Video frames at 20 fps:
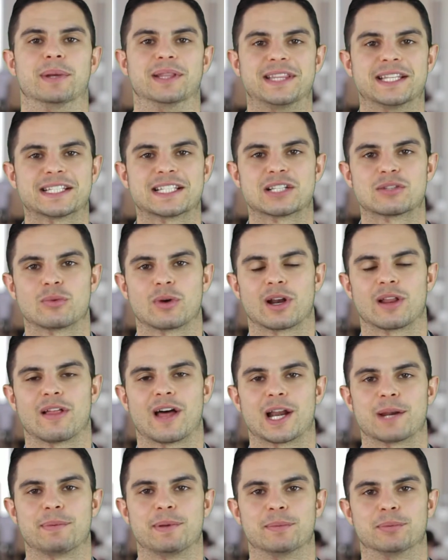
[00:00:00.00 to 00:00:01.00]
But this is what a
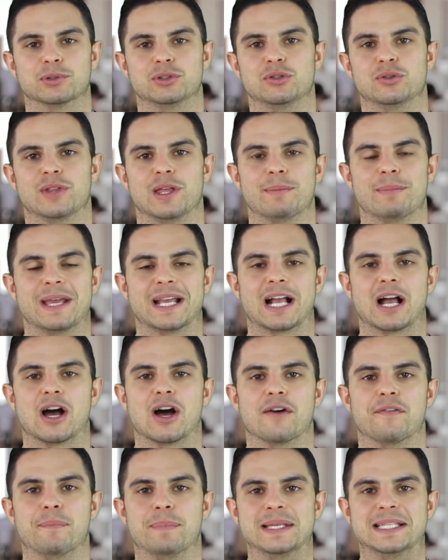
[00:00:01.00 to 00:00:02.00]
lot of people do. They
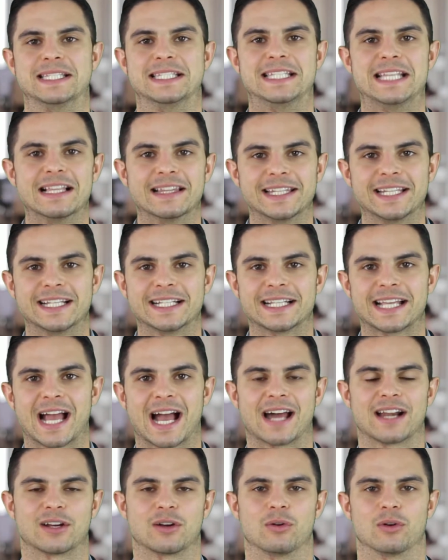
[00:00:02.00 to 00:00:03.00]
make a bazillion
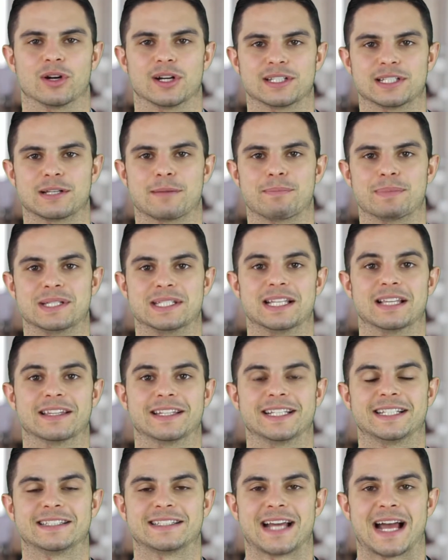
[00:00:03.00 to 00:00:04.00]
categories and a
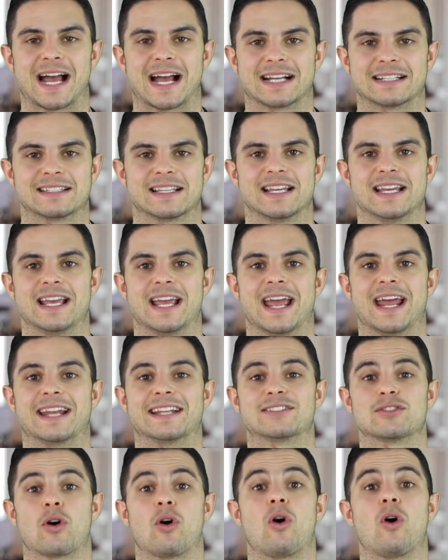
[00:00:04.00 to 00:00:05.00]
bazillion tags,
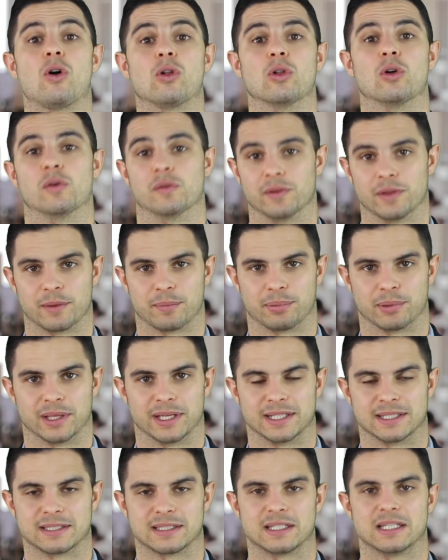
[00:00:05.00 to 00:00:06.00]
and it's all over the
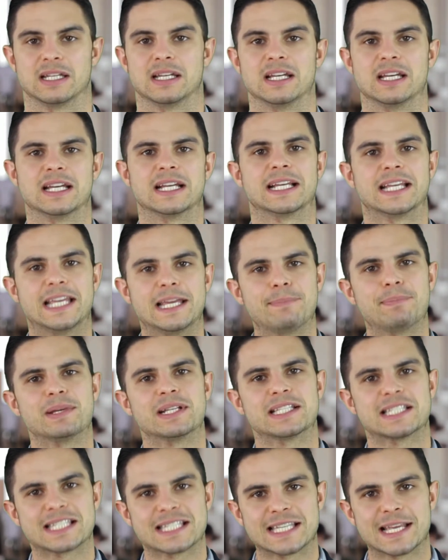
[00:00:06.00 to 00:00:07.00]
place. Keep
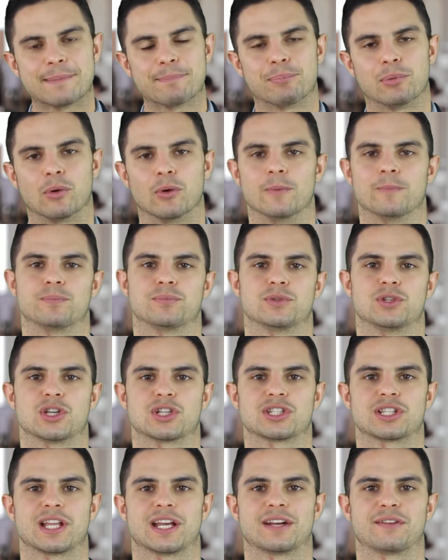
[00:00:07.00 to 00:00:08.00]
it simple,
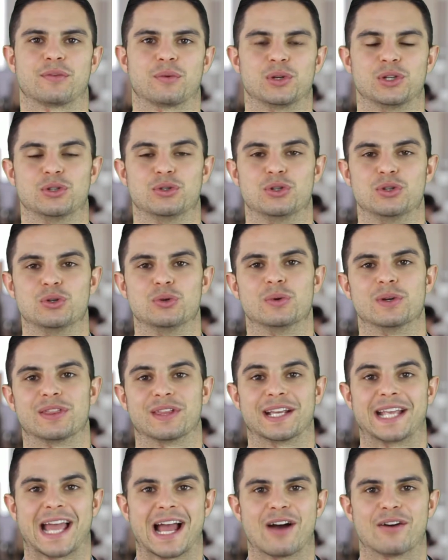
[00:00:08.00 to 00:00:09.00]
just like what you do with